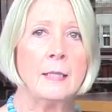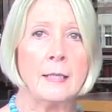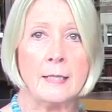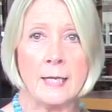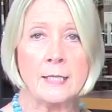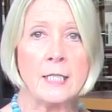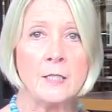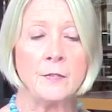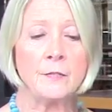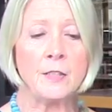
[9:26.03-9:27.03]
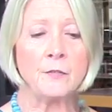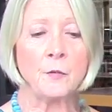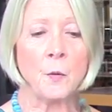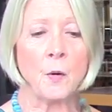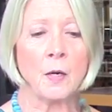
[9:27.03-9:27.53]
In
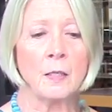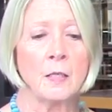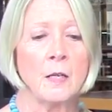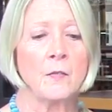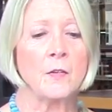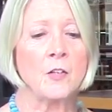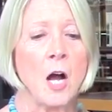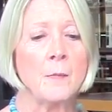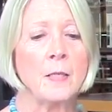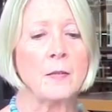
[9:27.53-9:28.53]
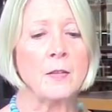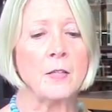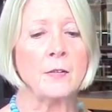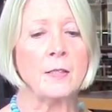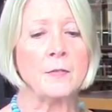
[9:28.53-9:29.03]
1854, the dominant
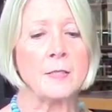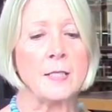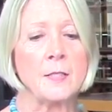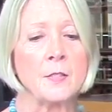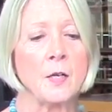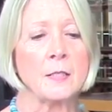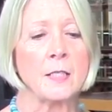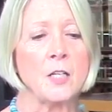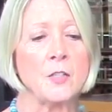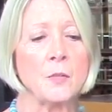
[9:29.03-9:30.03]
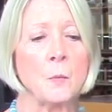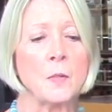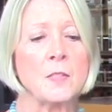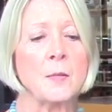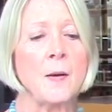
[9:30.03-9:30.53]
theory of disease causation
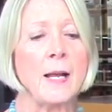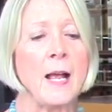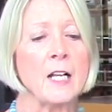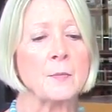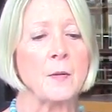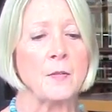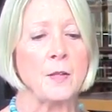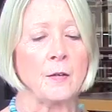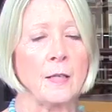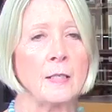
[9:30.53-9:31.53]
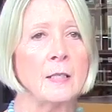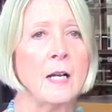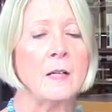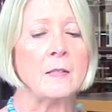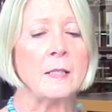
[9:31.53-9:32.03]
was the miasma theory,
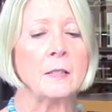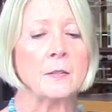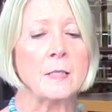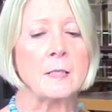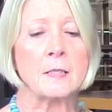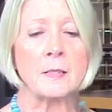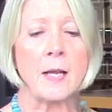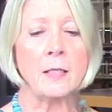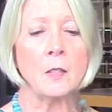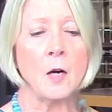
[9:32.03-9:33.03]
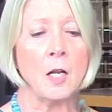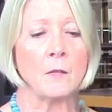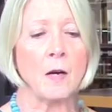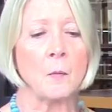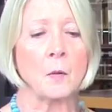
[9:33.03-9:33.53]
that illnesses like
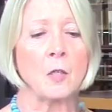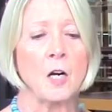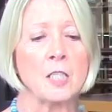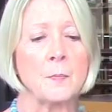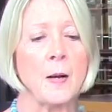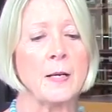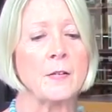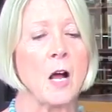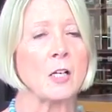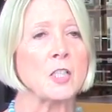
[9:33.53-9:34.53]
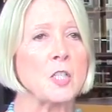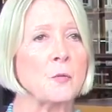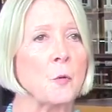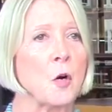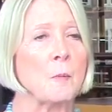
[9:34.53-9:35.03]
cholera were caused by a noxious
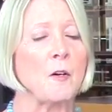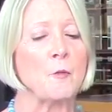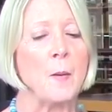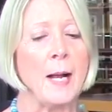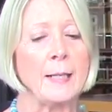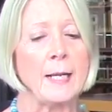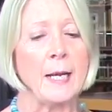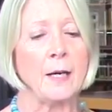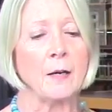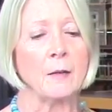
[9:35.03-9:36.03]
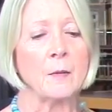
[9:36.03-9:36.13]
form of bad air.